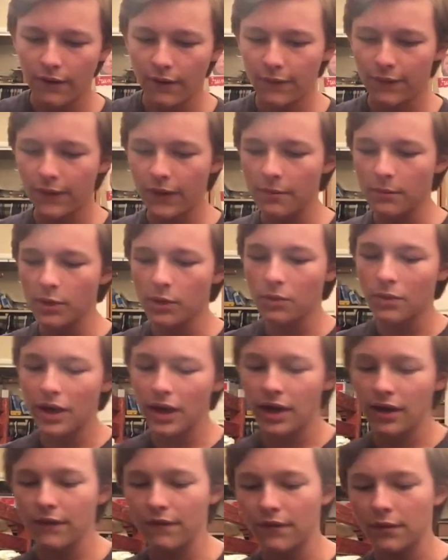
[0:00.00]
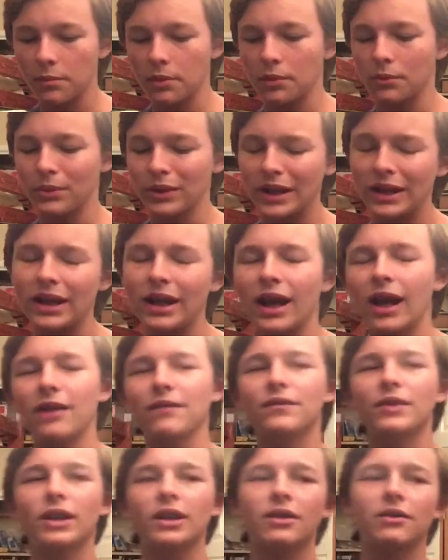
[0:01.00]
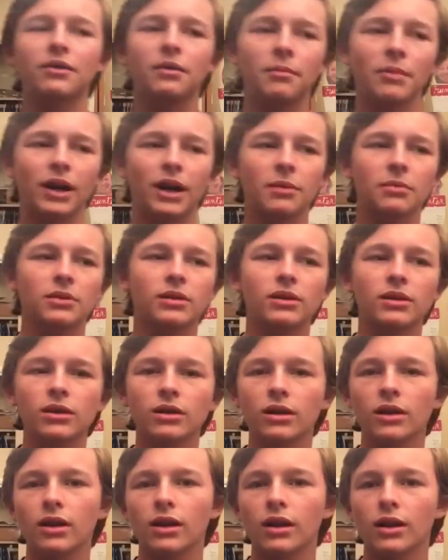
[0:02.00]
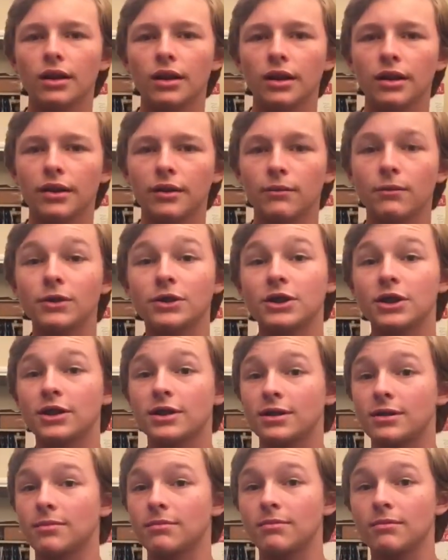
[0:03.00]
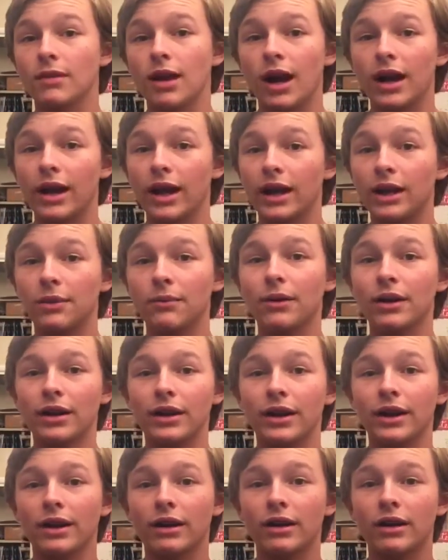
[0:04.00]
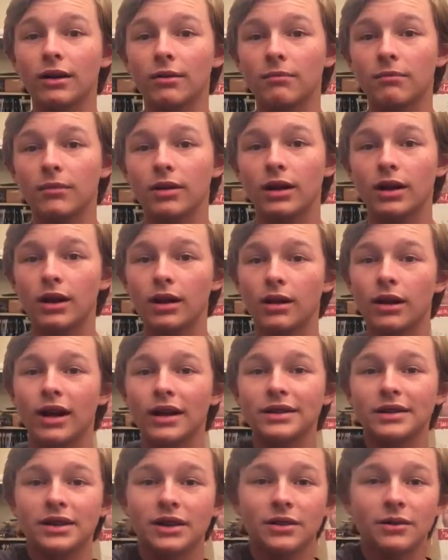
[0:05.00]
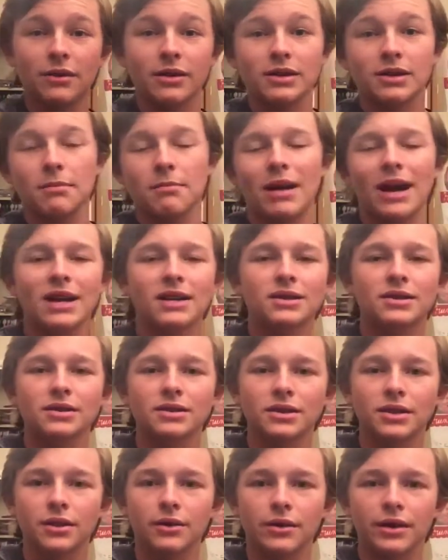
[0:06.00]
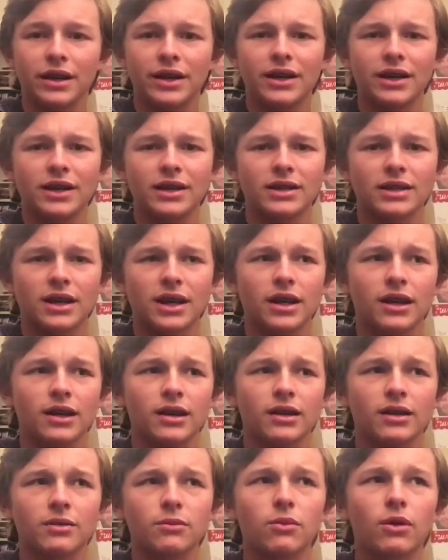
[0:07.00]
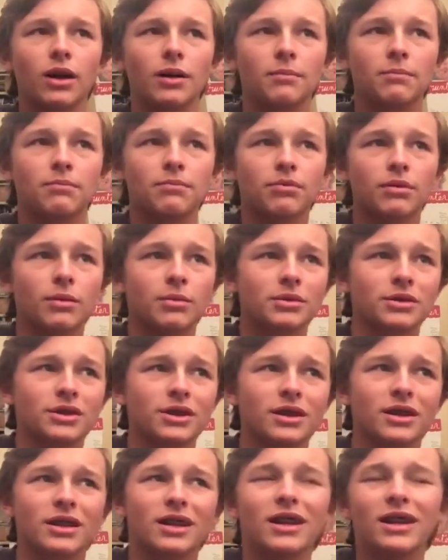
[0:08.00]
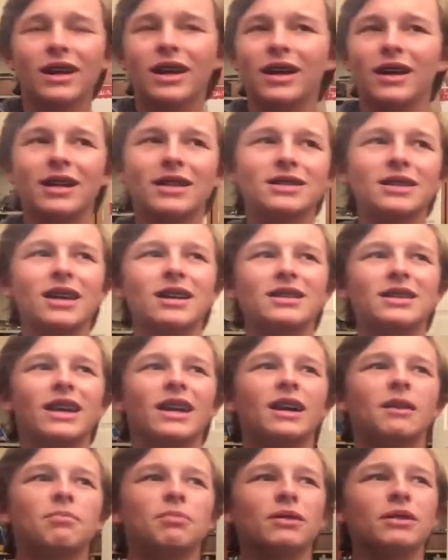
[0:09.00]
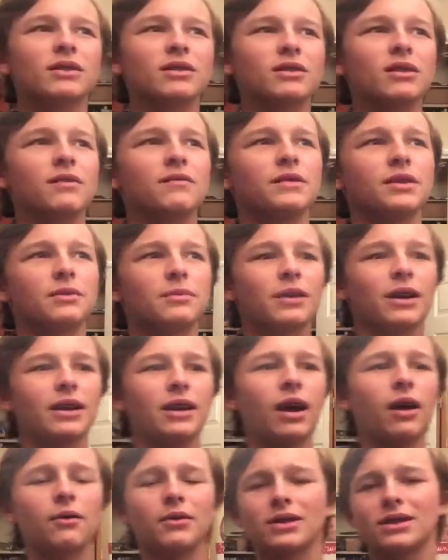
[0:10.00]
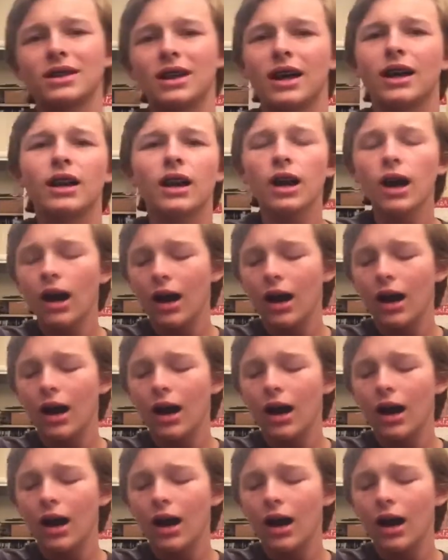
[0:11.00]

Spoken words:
from the reading I've done of the Bible, which is not anywhere near Hunter, who has a master's degree, well, I probably shouldn't. It's like saying a political view right now. It's not.